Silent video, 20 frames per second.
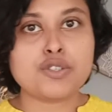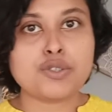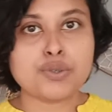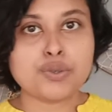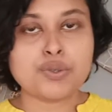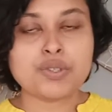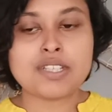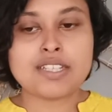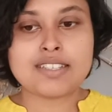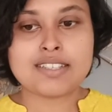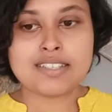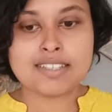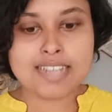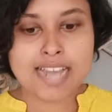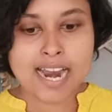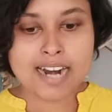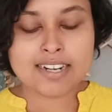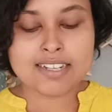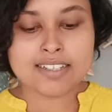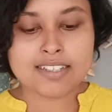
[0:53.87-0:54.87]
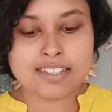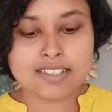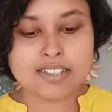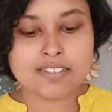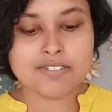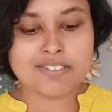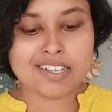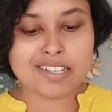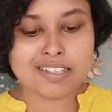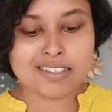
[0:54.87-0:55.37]
through this
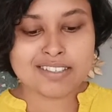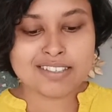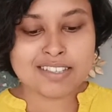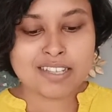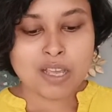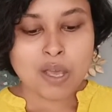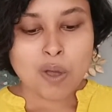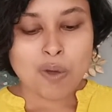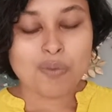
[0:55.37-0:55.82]
narrative is